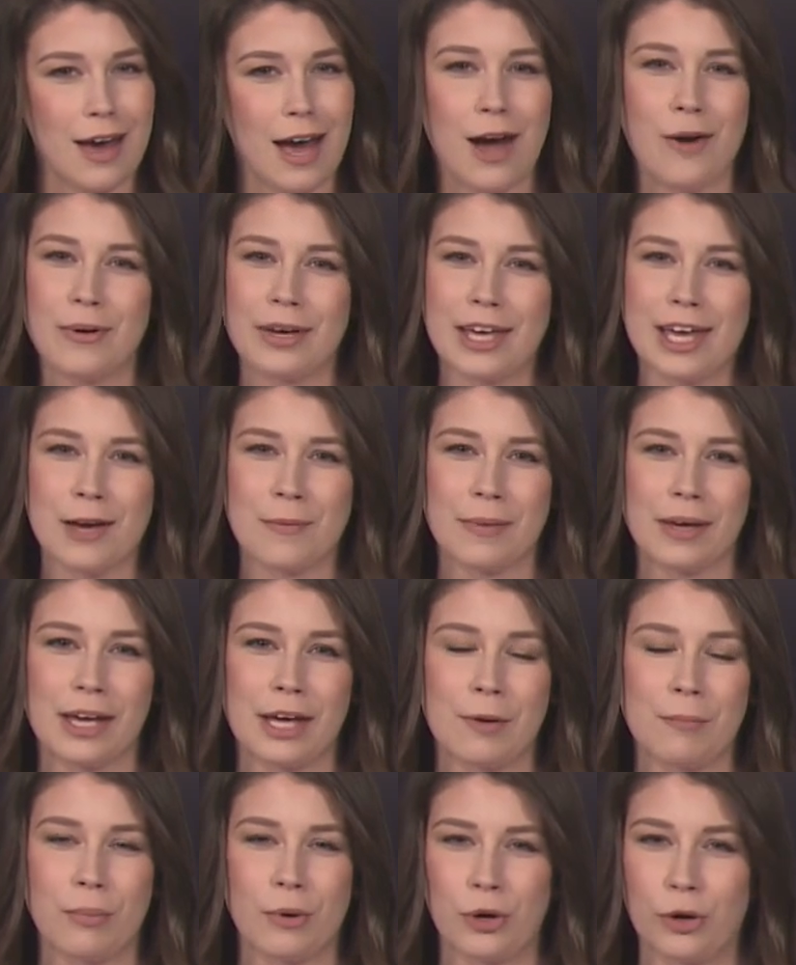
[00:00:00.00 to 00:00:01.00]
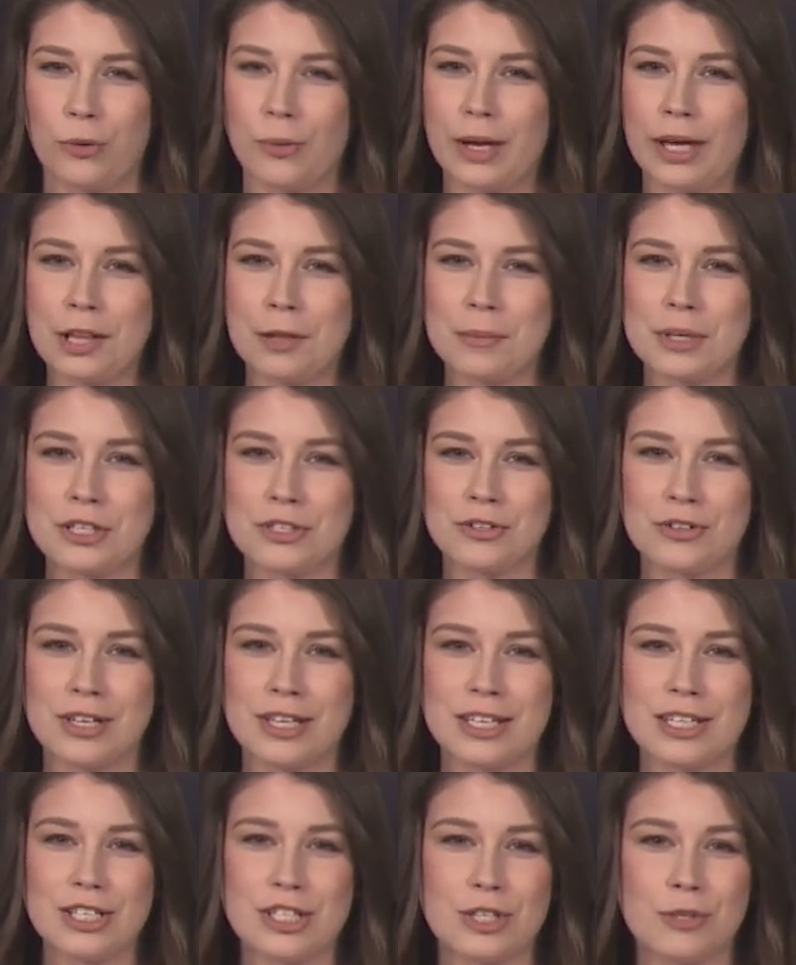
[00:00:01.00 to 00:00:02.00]
I went camping at Parkway
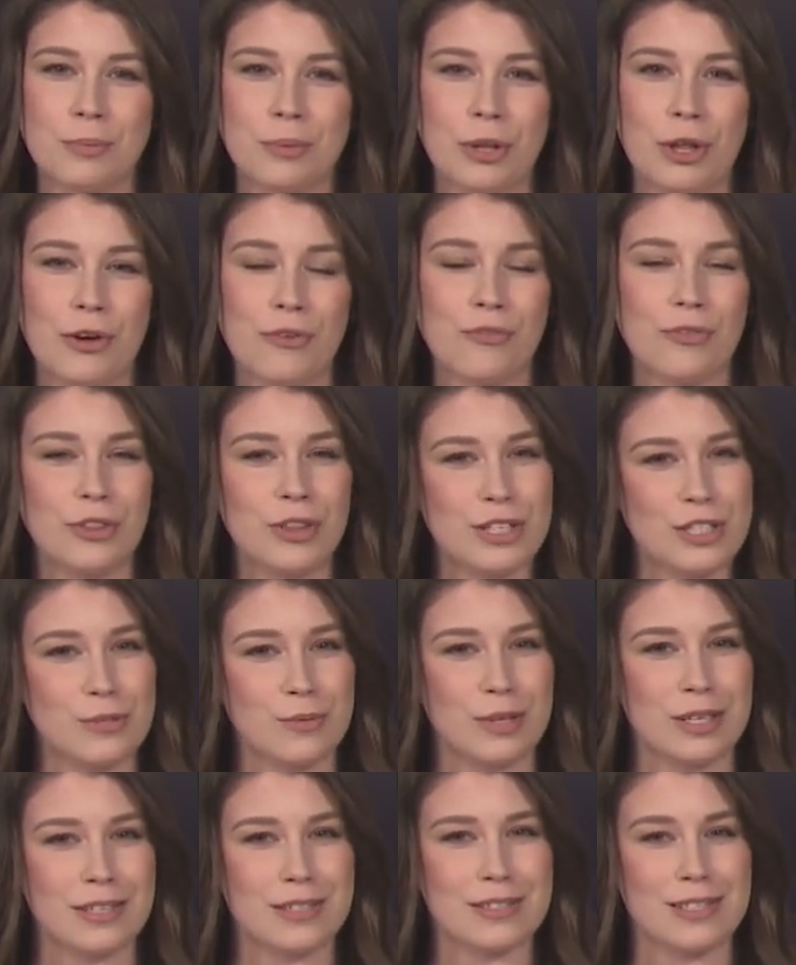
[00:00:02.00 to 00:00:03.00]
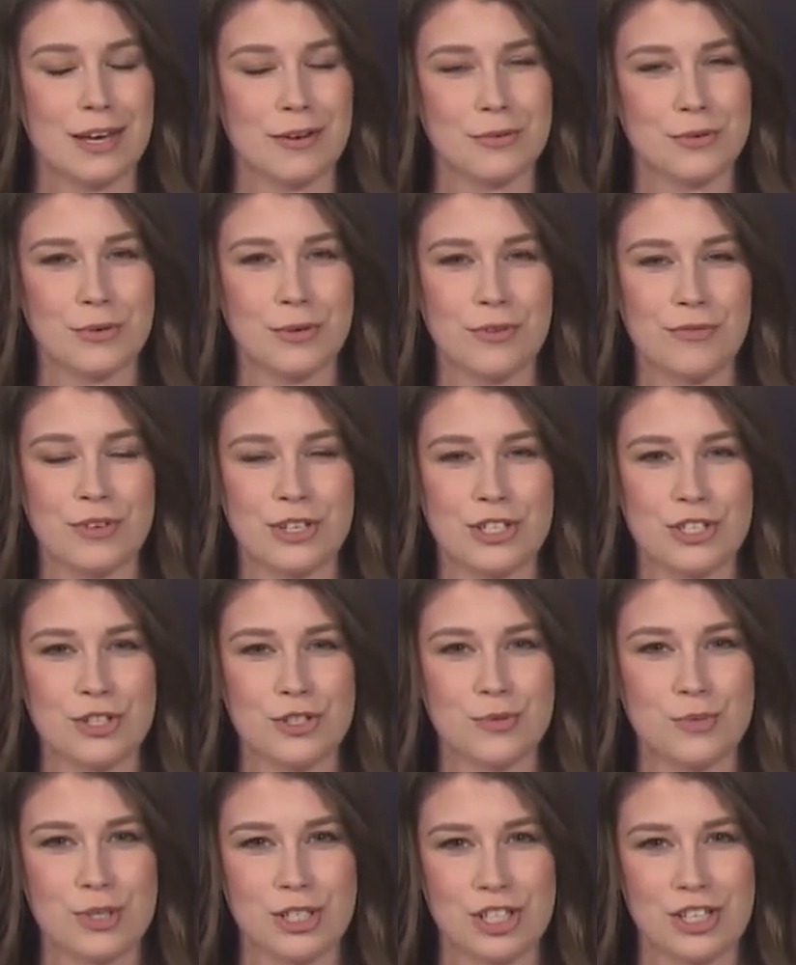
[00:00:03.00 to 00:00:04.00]
Elementary in Tupelo for this week's Outdoor
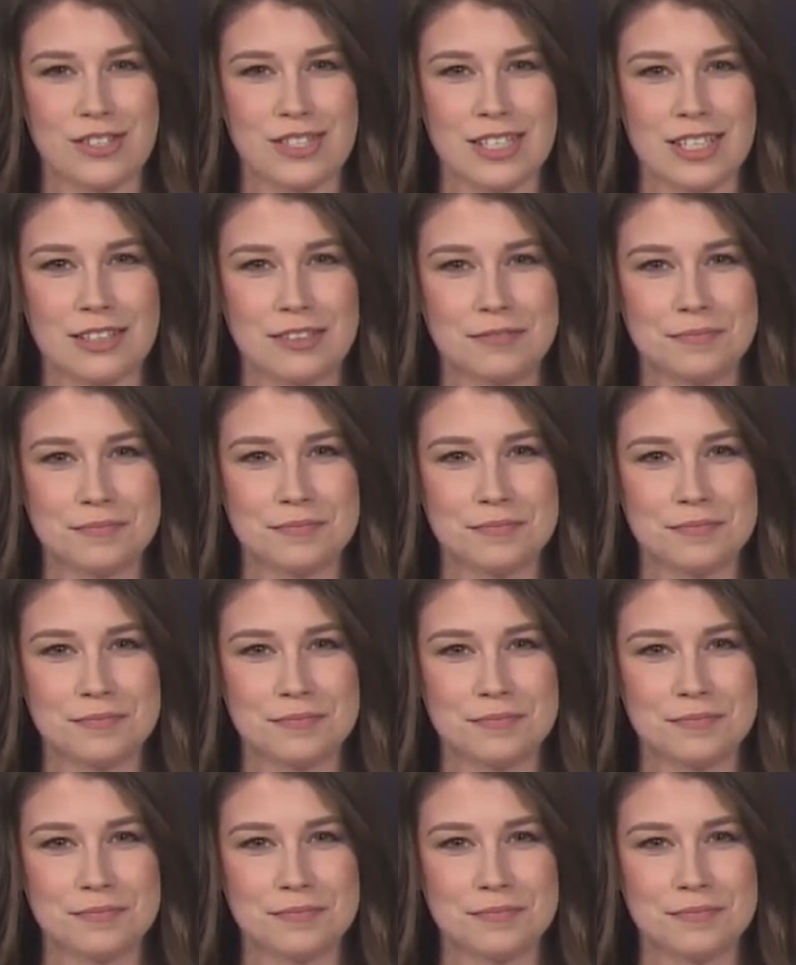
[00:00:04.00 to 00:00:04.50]
Adventures with Chelsea.